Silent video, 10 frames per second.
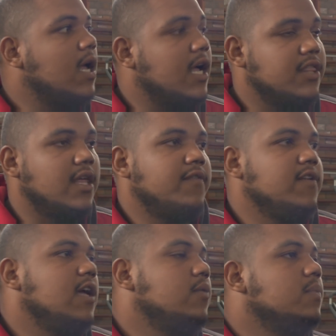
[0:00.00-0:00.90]
I
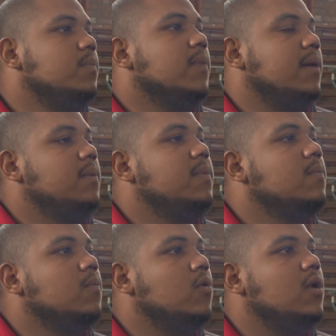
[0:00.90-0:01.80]
feel like we'd maybe be
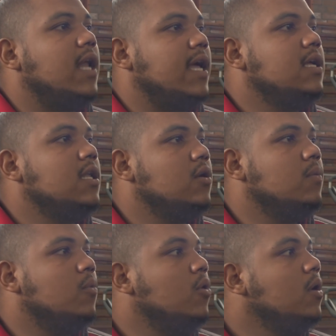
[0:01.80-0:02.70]
more likely
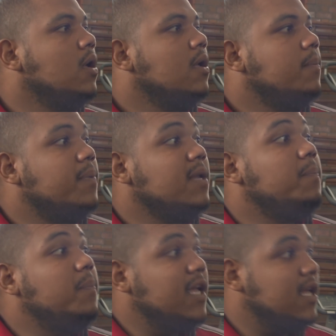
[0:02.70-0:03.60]
or more
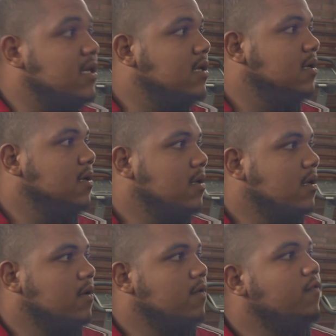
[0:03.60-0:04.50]
prepared
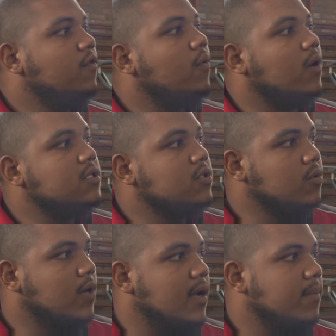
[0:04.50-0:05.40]
for what's
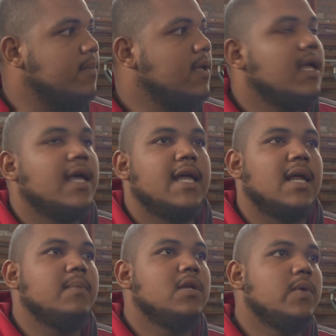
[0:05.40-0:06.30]
to come.
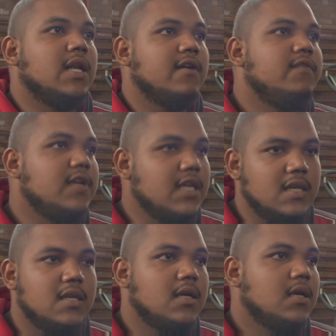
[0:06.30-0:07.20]
And I mean, we live
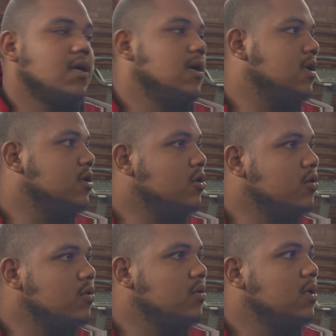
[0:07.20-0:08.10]
in a
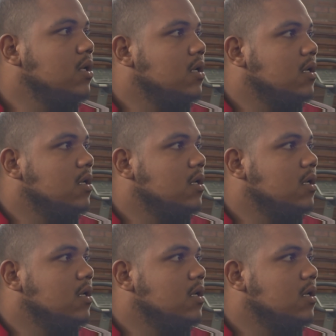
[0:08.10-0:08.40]
new